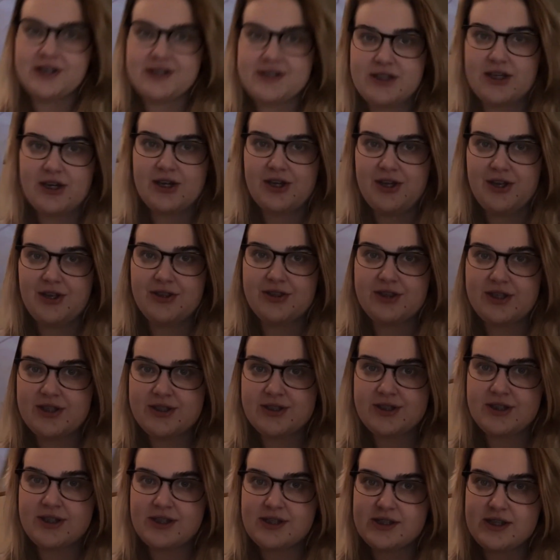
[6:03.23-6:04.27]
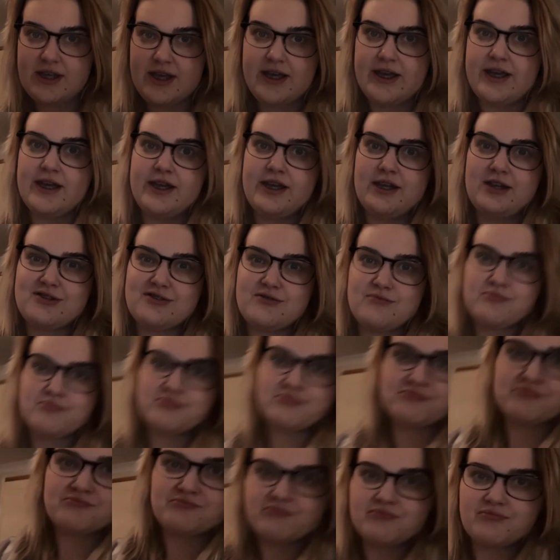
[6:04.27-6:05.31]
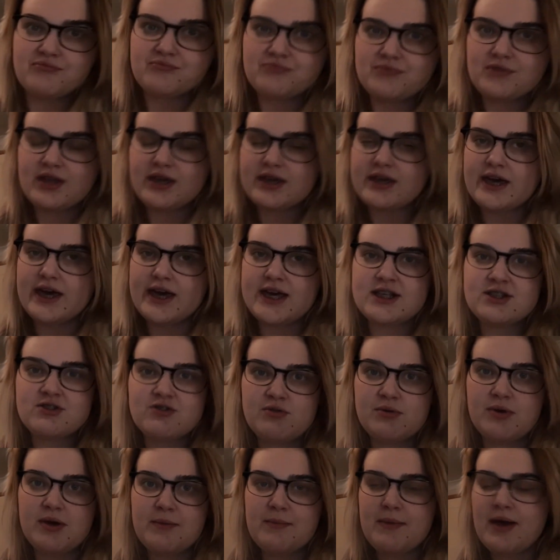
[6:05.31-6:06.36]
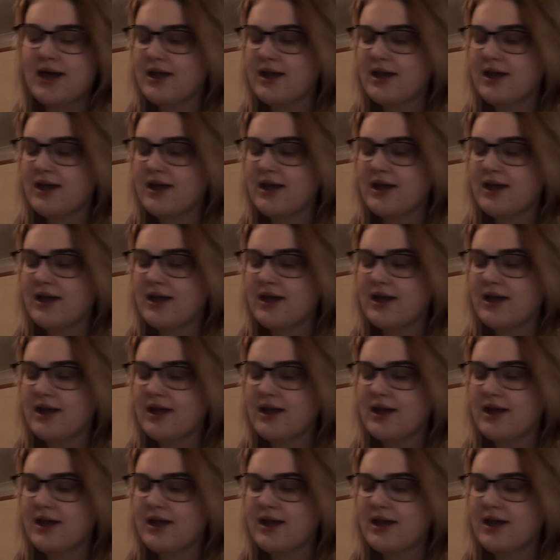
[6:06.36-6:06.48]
So this is a case on my